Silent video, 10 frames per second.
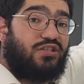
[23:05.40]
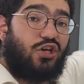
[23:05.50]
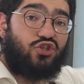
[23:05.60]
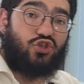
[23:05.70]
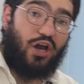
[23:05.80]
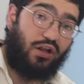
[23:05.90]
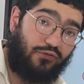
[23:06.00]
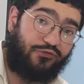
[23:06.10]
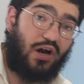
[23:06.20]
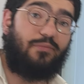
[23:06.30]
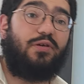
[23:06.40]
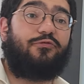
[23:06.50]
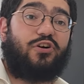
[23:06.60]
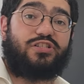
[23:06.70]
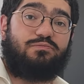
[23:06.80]
is a shayel from the
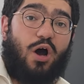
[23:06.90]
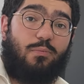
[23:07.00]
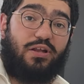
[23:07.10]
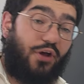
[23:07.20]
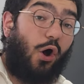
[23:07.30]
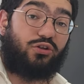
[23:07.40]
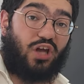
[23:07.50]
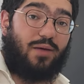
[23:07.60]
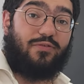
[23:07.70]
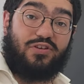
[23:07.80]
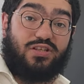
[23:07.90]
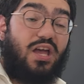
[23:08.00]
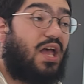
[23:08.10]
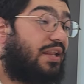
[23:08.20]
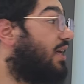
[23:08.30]
first moment, the whole time. If
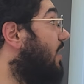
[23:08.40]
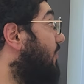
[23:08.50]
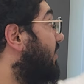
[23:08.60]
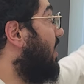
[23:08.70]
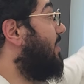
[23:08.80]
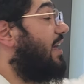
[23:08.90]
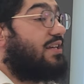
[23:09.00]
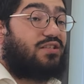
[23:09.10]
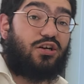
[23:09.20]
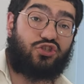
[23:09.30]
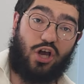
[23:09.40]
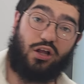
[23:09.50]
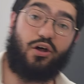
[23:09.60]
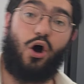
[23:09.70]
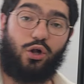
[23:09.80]
you tell me that he's a
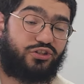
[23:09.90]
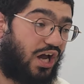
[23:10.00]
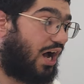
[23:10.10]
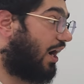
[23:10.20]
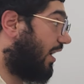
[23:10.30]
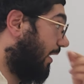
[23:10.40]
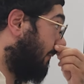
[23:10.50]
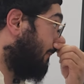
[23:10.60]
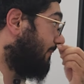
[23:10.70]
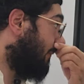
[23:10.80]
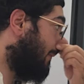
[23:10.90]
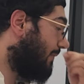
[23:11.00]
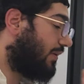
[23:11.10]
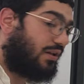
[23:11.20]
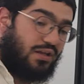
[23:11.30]
shayel the whole time,
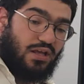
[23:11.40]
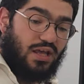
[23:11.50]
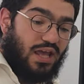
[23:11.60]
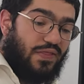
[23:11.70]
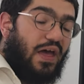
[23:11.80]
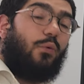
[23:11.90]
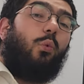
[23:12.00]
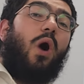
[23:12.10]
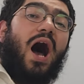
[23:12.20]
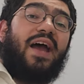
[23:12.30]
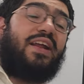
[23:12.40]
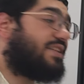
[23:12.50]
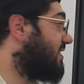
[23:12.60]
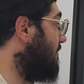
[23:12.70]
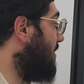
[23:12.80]
then why
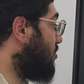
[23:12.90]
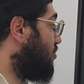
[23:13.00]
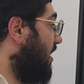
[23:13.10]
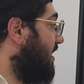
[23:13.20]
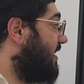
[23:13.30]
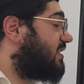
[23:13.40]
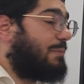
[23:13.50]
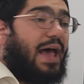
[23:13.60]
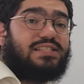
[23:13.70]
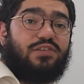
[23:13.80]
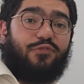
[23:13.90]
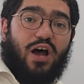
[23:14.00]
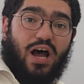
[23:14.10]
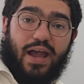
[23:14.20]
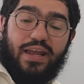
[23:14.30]
does the Mishnah need to
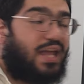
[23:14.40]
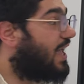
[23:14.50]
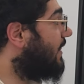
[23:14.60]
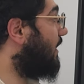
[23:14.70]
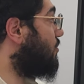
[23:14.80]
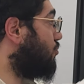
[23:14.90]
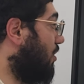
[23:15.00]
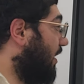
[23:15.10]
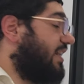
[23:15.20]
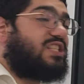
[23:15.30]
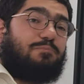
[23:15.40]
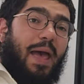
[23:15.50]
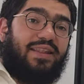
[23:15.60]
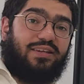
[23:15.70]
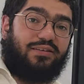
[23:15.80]
specify that the shulchani
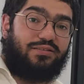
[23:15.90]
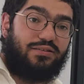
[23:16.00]
spent it?